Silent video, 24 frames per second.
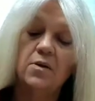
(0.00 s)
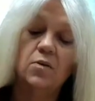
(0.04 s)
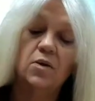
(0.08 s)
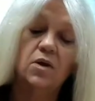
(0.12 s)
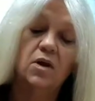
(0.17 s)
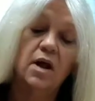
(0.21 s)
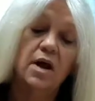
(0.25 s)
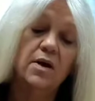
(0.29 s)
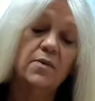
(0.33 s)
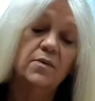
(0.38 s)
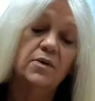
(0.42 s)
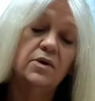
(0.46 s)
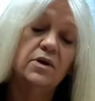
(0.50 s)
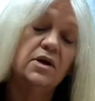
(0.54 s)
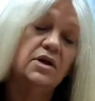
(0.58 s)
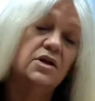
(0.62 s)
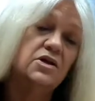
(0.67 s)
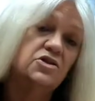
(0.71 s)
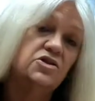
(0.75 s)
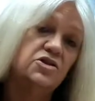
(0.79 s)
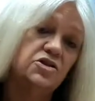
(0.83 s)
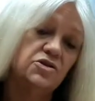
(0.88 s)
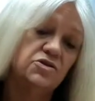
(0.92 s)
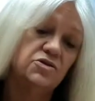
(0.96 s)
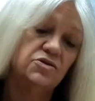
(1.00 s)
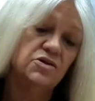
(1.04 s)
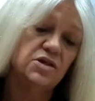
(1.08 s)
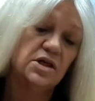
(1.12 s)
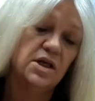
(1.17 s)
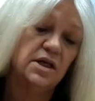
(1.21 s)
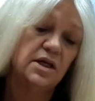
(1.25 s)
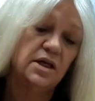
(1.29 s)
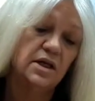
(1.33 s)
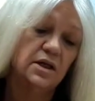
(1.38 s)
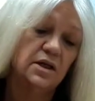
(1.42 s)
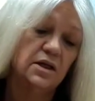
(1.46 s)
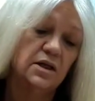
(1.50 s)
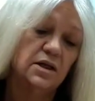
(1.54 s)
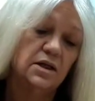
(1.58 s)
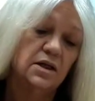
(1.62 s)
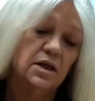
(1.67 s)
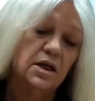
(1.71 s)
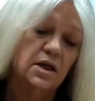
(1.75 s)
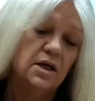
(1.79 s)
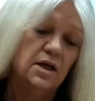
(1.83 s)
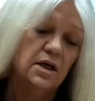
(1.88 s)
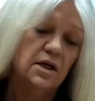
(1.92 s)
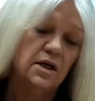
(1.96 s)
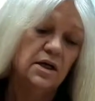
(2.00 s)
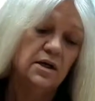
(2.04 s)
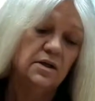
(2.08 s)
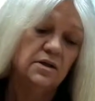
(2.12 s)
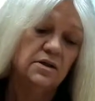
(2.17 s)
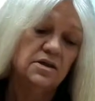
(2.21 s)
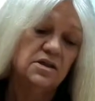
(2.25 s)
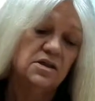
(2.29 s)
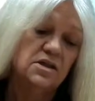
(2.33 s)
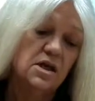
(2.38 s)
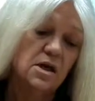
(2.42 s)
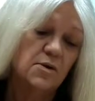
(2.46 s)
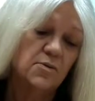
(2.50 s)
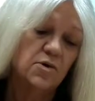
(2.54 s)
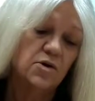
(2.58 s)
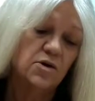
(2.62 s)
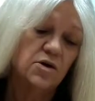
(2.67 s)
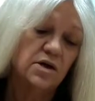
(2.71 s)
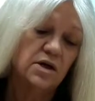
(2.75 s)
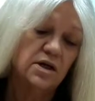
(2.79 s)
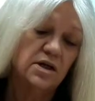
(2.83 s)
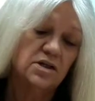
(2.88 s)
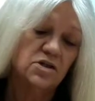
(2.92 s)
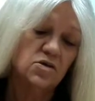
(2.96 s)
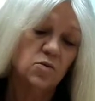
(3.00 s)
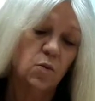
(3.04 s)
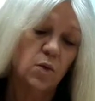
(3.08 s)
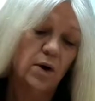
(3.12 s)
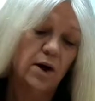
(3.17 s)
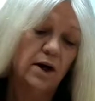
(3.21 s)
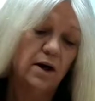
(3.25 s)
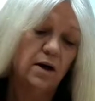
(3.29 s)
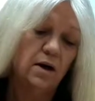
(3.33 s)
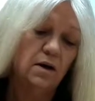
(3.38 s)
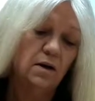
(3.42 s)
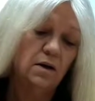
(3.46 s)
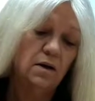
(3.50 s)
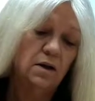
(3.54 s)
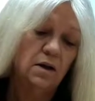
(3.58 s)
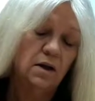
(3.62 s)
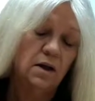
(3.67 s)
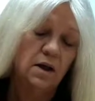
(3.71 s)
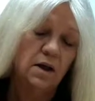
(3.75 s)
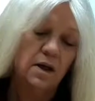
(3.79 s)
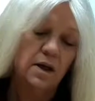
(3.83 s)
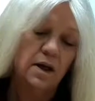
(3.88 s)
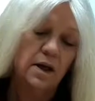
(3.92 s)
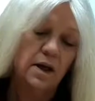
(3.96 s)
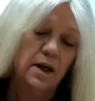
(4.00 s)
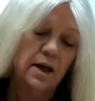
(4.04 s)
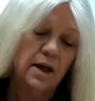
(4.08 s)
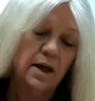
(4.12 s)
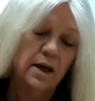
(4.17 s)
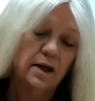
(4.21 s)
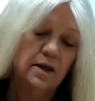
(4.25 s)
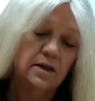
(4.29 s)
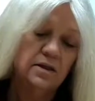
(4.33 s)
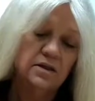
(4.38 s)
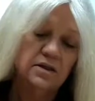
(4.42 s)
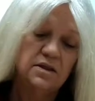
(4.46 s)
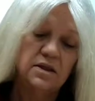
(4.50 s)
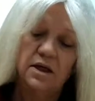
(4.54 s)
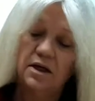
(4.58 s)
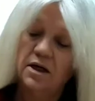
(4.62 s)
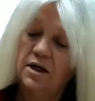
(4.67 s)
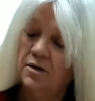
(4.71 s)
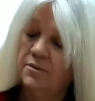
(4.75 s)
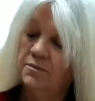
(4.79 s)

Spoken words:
Well, I want to continue taking it in the summer as well. And